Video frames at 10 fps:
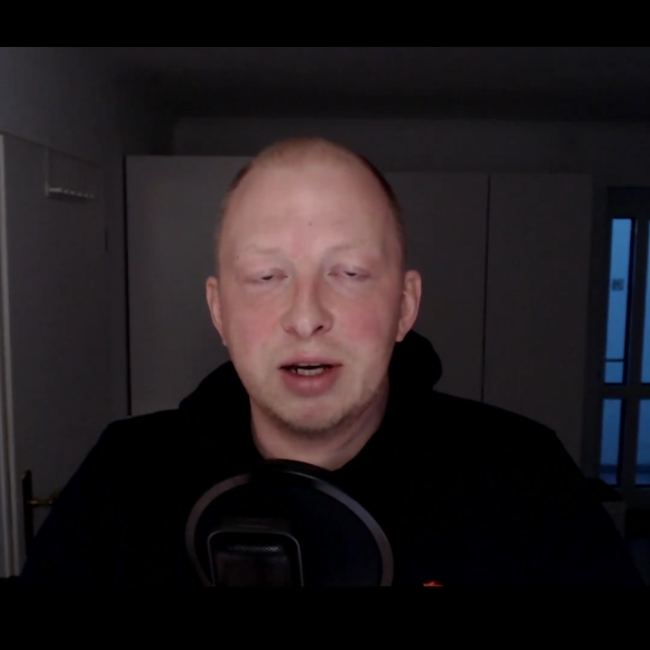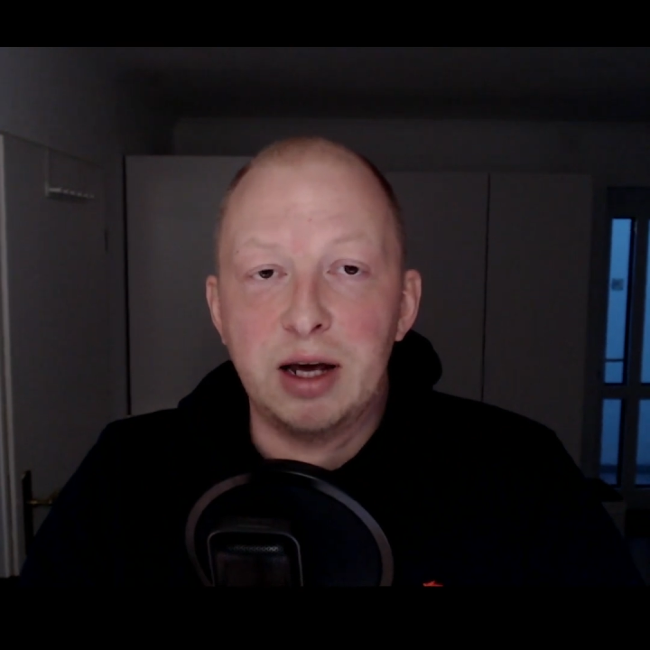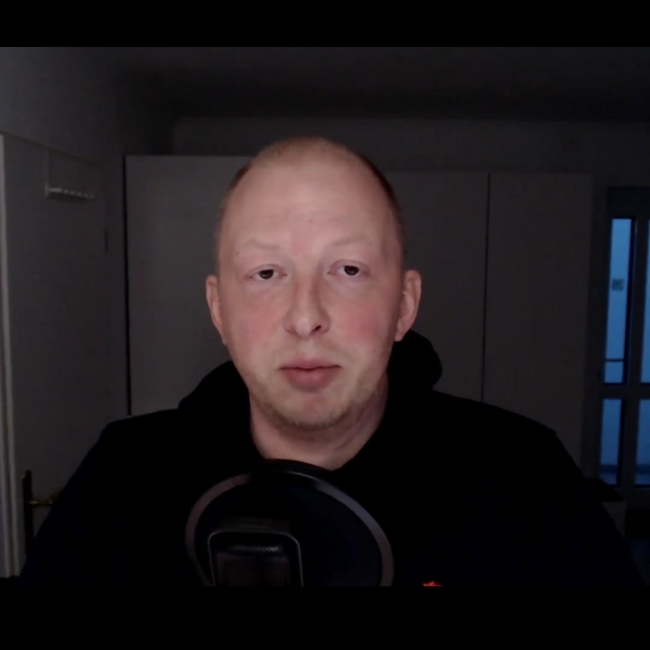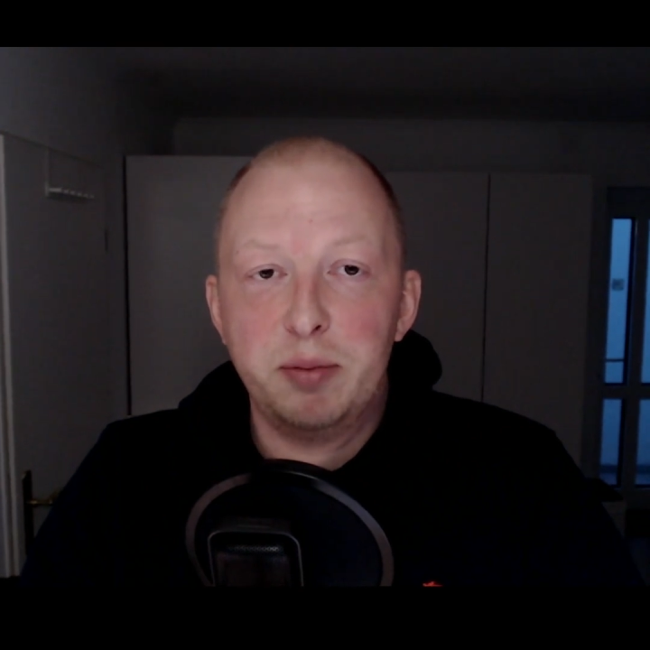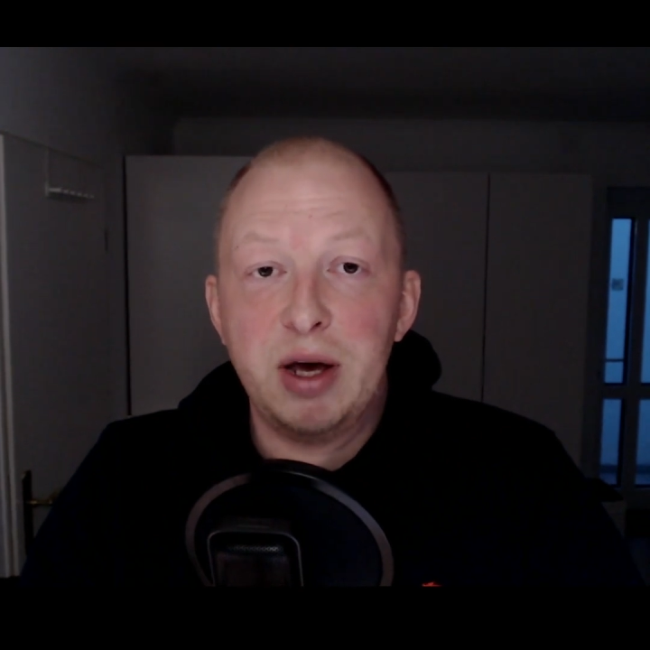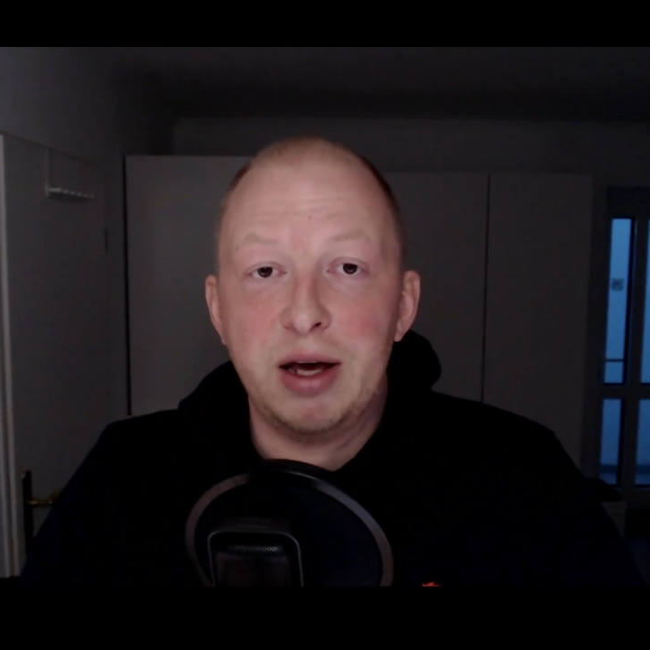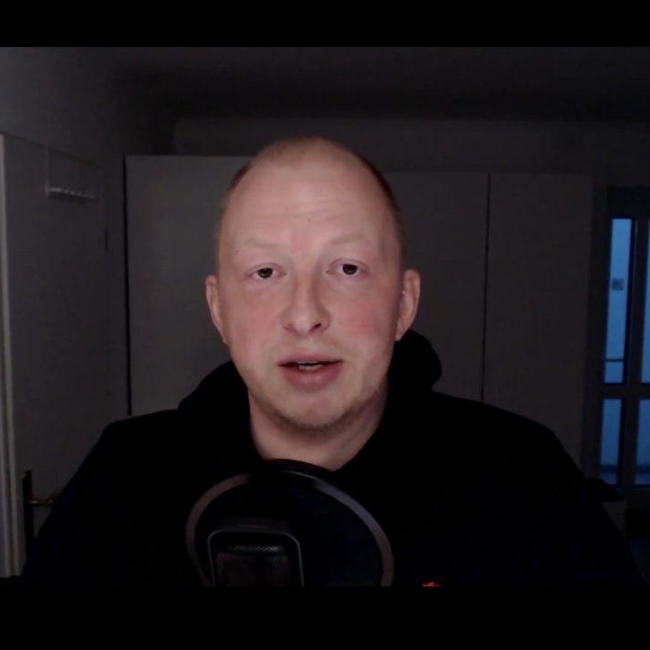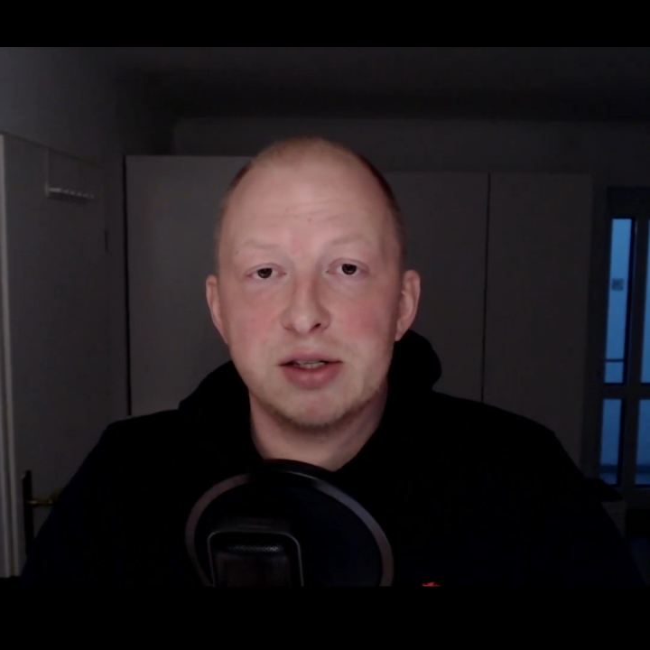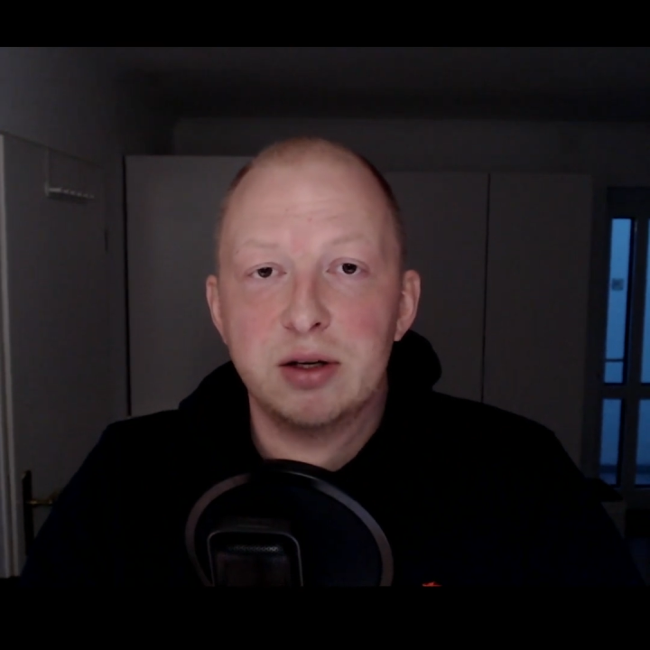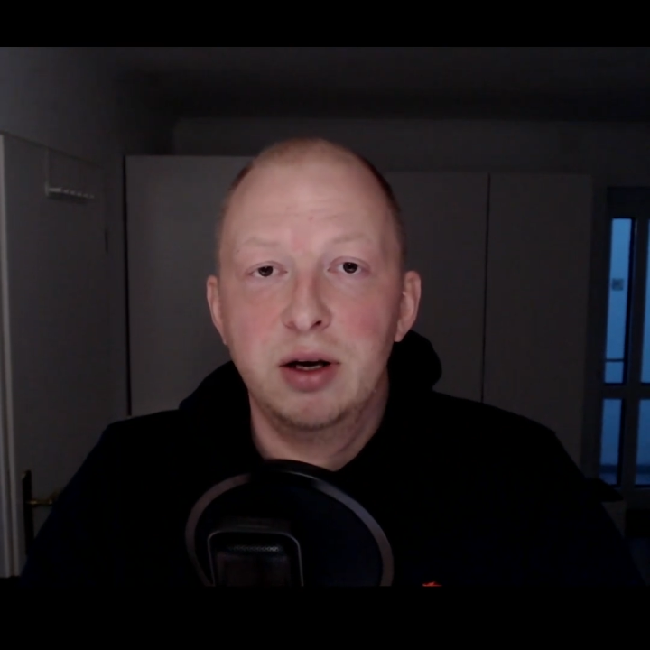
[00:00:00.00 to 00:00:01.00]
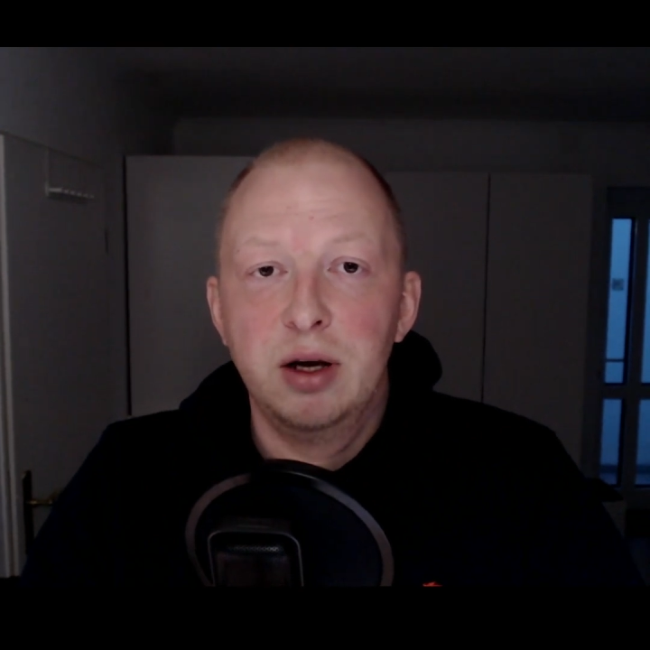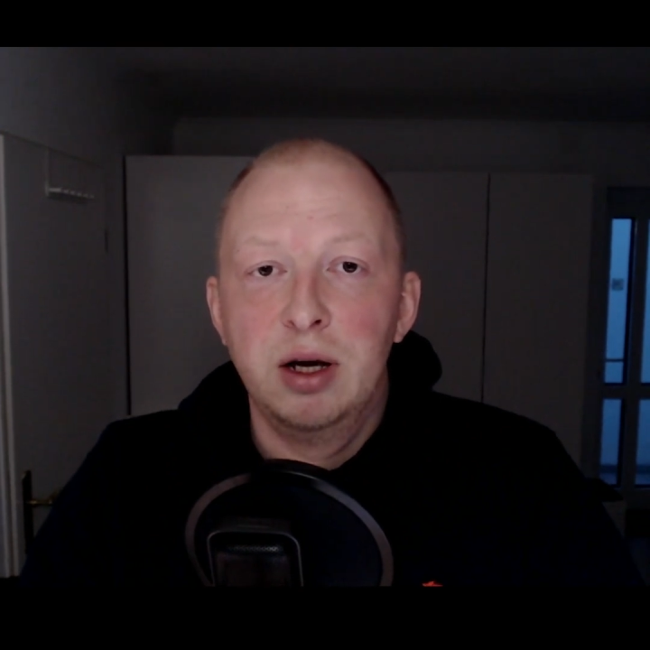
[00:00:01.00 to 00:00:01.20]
can be passed,